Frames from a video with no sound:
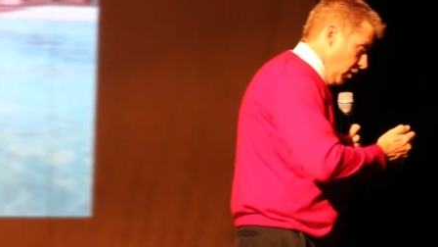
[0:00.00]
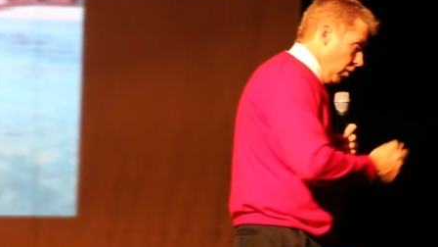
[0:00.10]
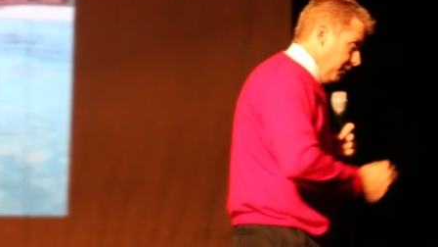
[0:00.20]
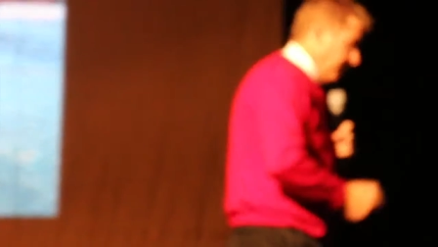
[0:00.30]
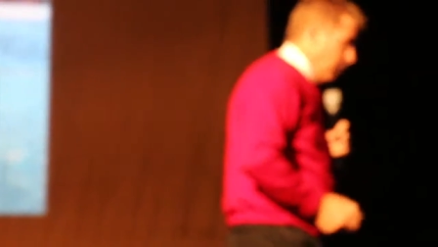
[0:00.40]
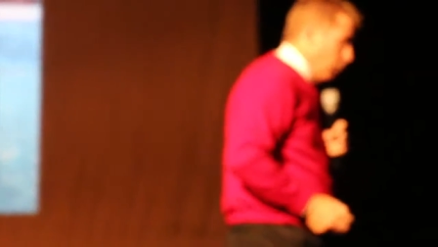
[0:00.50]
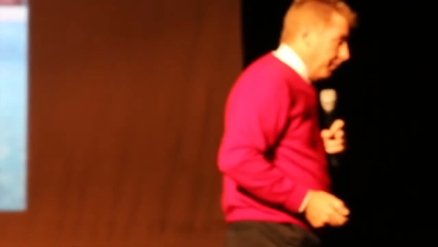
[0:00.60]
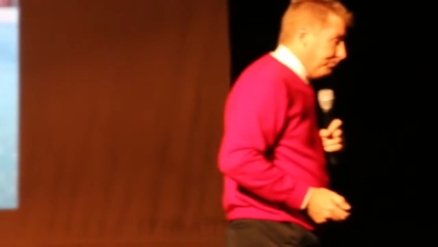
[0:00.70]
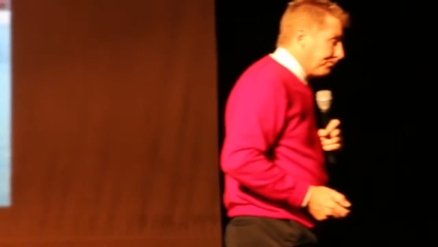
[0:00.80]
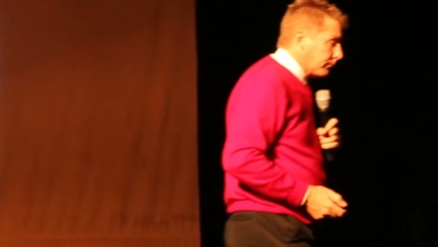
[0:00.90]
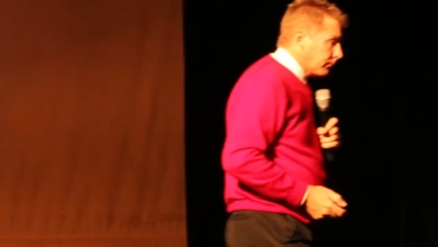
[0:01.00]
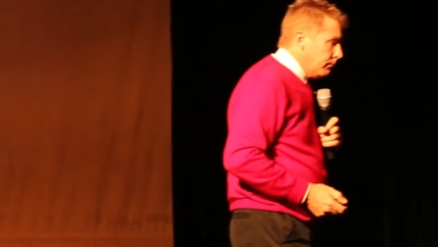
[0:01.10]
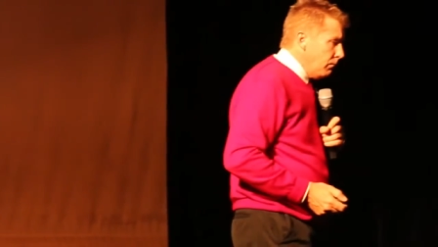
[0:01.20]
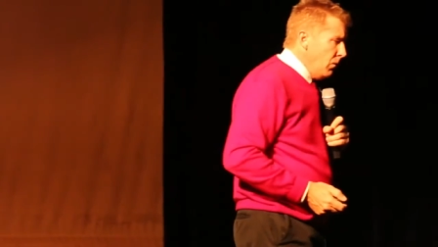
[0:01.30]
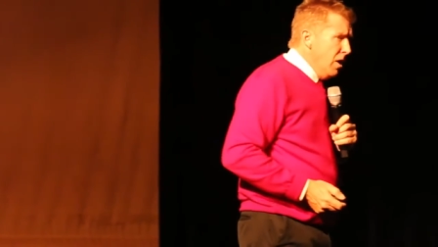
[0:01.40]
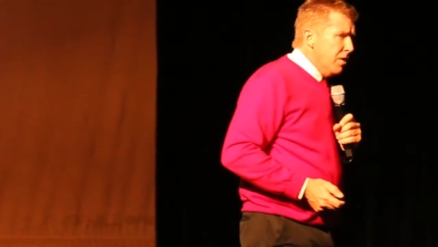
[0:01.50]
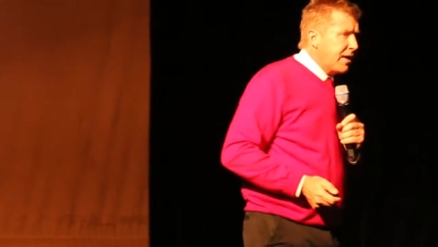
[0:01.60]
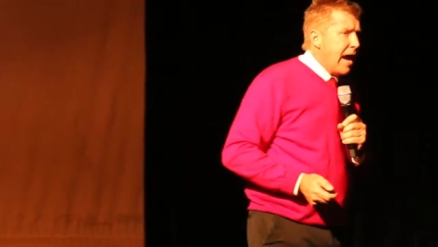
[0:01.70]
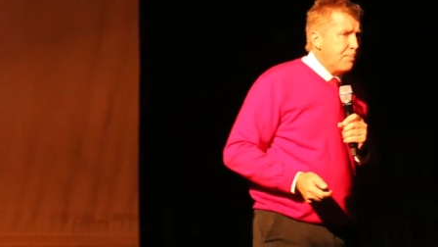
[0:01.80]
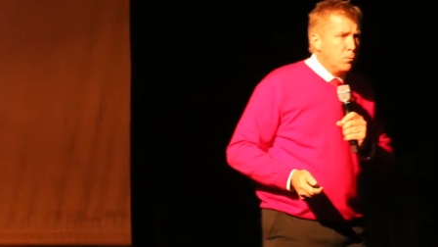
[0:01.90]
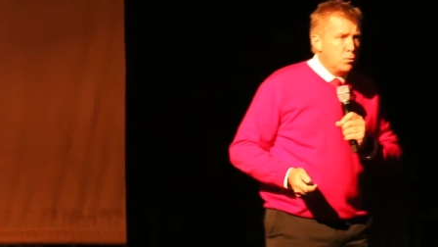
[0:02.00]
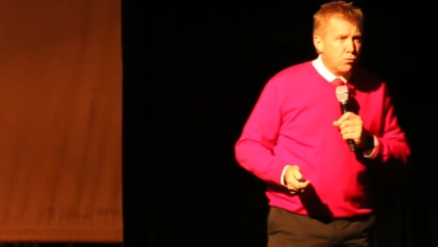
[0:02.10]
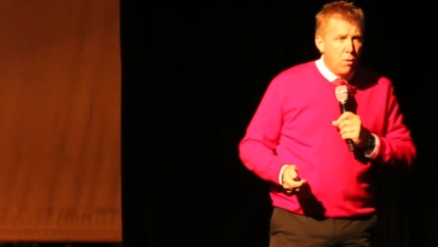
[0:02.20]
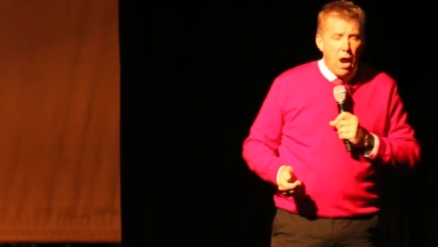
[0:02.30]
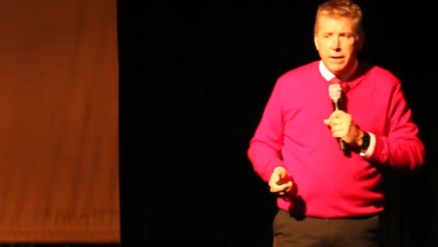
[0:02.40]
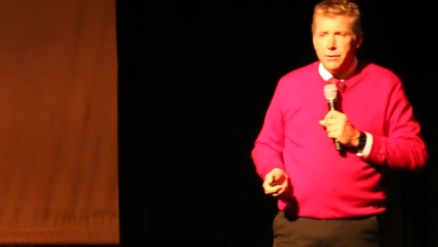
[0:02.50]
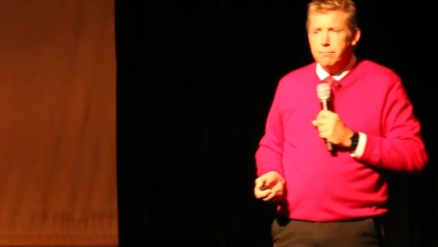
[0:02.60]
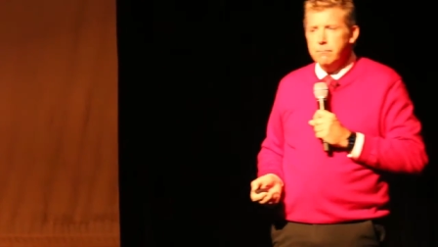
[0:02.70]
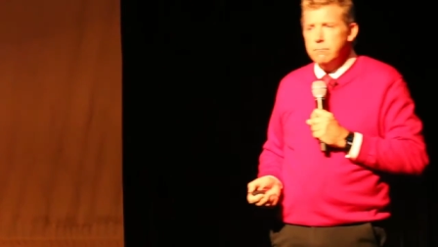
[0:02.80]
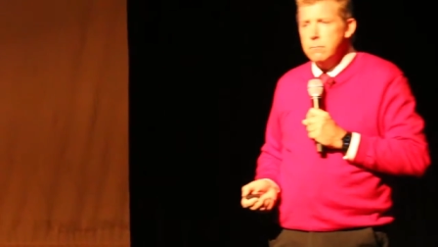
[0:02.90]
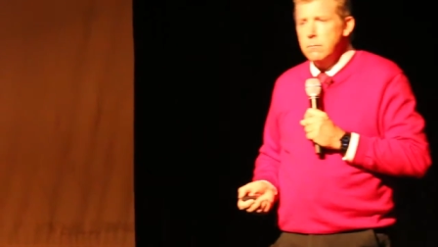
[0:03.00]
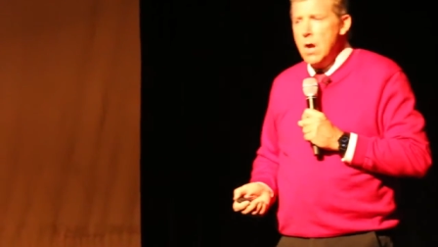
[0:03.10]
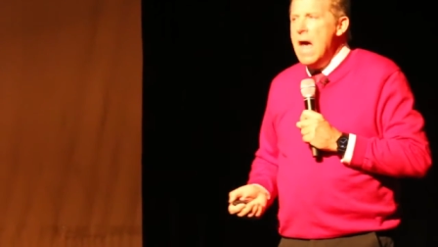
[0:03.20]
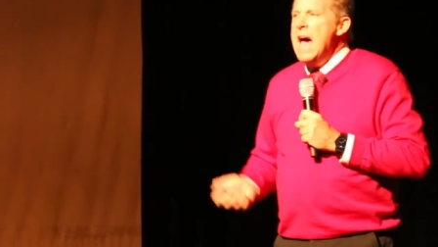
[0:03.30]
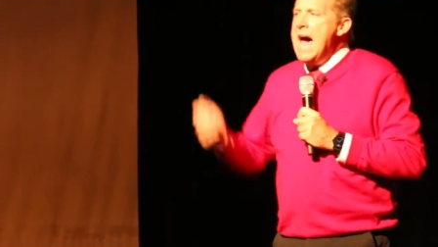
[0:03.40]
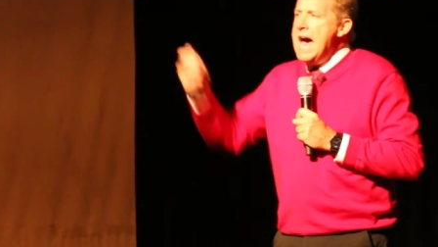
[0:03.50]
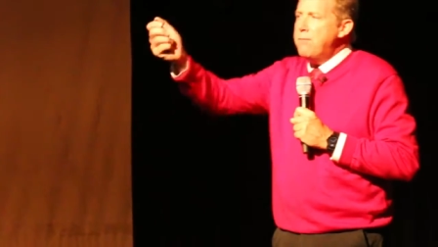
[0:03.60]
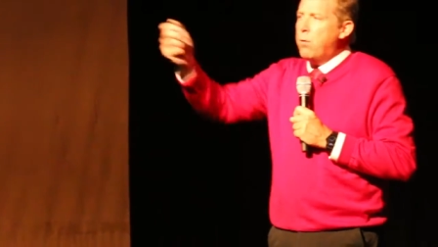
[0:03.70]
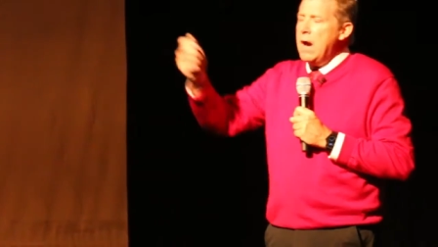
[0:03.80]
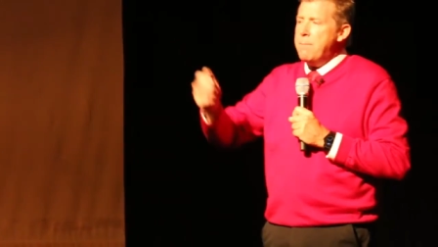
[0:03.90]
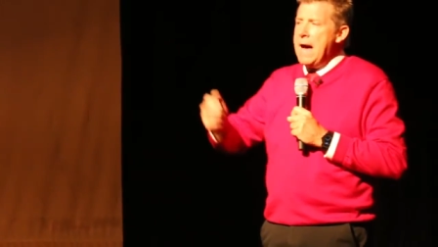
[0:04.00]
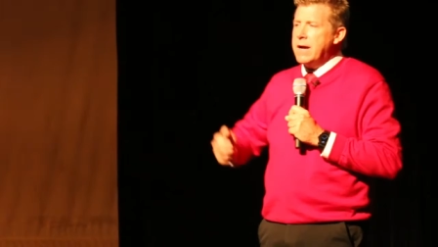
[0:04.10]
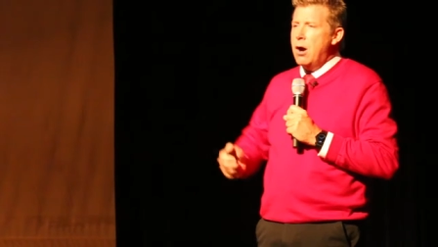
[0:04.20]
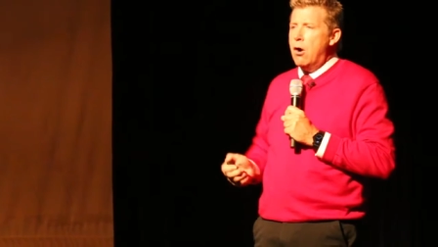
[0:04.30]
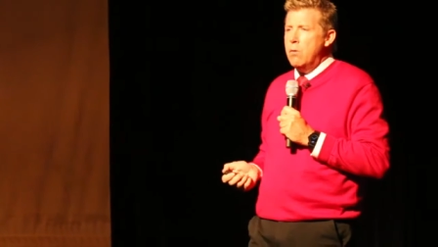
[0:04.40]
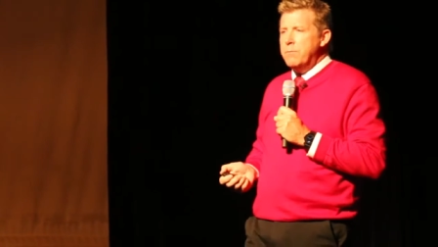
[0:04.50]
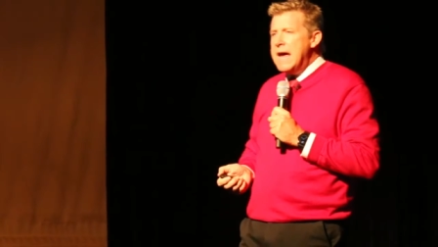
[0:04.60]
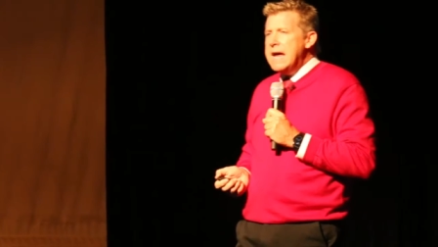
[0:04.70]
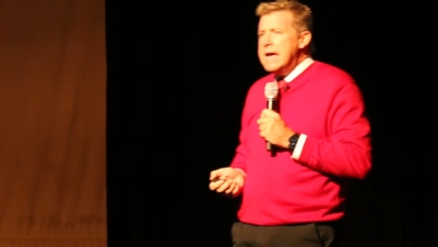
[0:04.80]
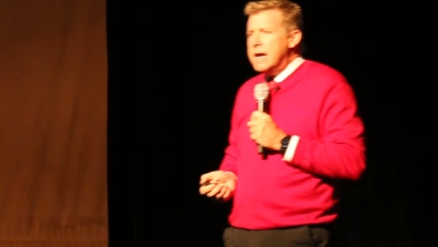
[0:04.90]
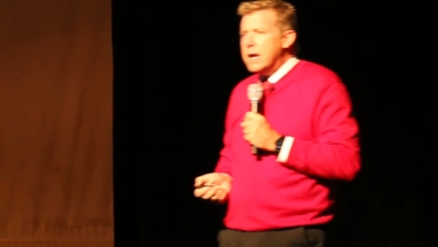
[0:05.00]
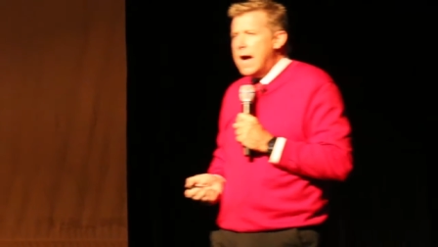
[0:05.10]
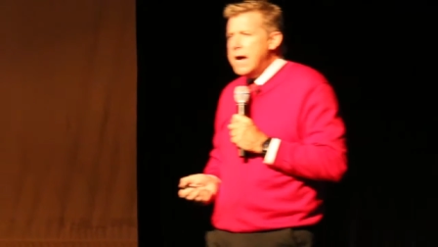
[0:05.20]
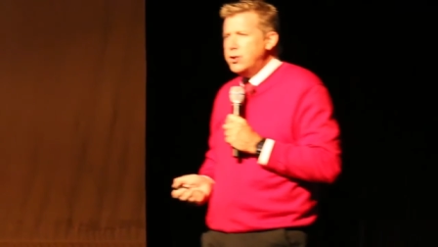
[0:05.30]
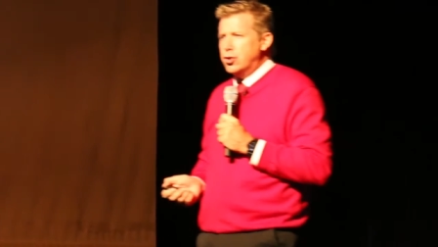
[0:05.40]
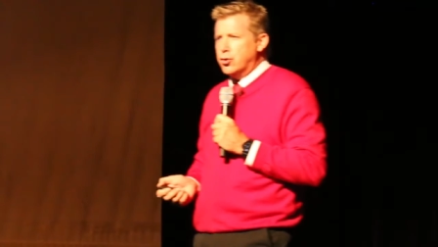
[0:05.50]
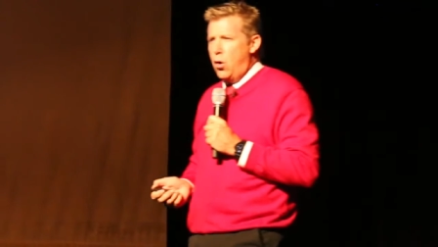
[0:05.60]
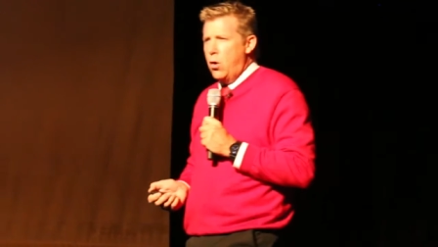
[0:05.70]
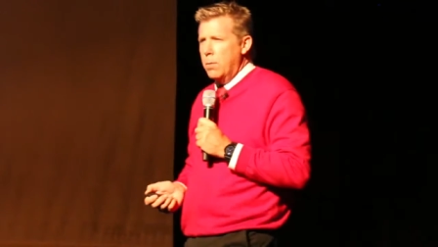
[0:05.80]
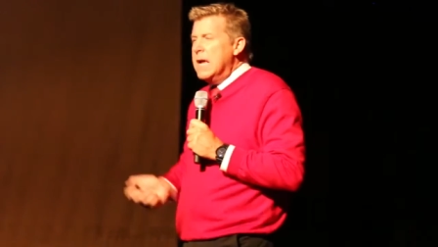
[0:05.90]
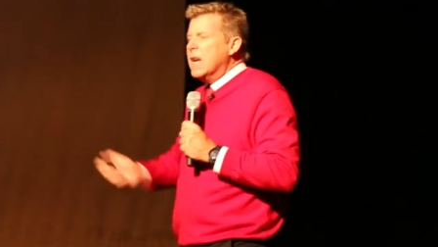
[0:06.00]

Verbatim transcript: and off they went. The captain was right. Halfway back home, they hit a storm.